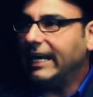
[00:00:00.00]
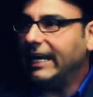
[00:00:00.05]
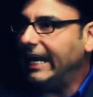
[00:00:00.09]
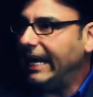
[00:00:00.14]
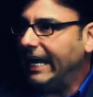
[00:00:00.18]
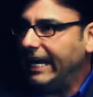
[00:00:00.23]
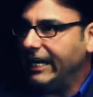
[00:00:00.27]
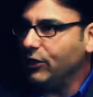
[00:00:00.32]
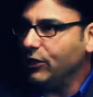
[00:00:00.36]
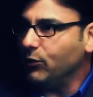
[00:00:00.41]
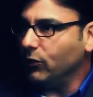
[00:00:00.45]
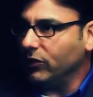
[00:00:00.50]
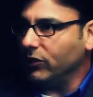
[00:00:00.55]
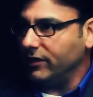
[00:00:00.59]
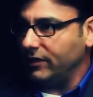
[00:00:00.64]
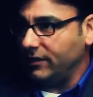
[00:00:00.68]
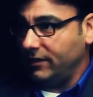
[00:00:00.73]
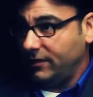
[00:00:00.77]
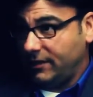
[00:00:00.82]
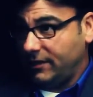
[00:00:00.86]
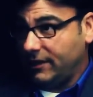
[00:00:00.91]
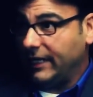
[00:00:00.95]

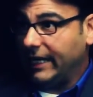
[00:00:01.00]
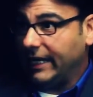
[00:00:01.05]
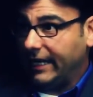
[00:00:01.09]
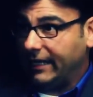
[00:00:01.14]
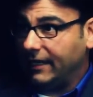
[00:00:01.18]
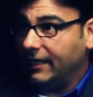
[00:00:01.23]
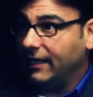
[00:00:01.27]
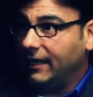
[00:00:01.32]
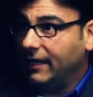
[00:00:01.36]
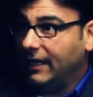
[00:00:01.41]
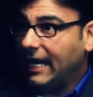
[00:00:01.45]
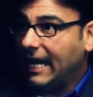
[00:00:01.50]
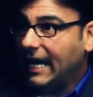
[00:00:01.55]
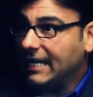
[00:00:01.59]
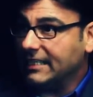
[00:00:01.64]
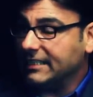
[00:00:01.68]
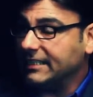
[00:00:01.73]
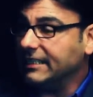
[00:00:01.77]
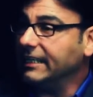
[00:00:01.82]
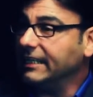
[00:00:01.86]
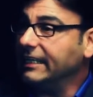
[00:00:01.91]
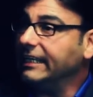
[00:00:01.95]
anyone that
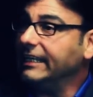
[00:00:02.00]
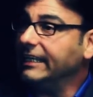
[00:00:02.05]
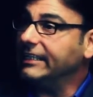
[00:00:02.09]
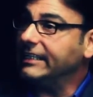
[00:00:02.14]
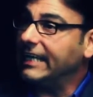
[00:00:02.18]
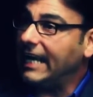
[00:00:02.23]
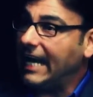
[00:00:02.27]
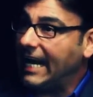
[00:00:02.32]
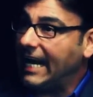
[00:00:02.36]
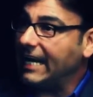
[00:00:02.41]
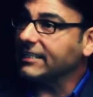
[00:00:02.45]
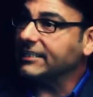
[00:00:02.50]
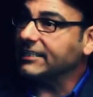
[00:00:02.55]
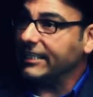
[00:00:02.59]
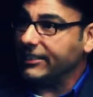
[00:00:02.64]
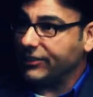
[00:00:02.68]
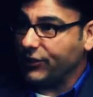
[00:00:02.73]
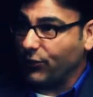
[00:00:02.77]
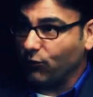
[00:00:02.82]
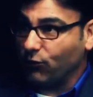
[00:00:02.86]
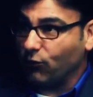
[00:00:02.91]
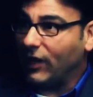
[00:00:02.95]
has the need to access
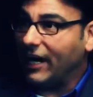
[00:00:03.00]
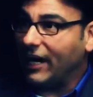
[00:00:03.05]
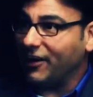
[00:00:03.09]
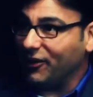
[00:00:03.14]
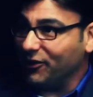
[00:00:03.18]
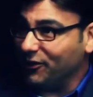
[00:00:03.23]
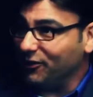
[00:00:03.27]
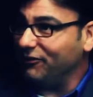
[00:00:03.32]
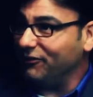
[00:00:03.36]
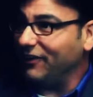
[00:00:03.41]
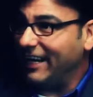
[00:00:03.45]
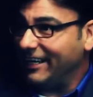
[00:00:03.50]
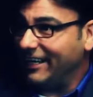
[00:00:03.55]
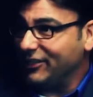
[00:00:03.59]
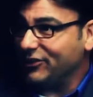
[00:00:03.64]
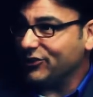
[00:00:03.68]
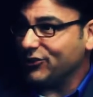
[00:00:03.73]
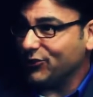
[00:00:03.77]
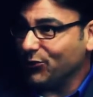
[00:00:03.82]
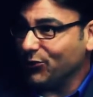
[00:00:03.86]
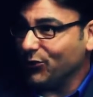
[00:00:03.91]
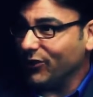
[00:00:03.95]
a record of any
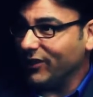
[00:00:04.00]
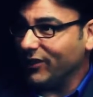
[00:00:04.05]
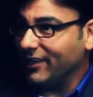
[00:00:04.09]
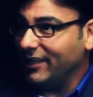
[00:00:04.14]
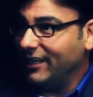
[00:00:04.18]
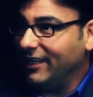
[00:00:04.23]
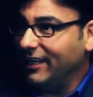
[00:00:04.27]
sort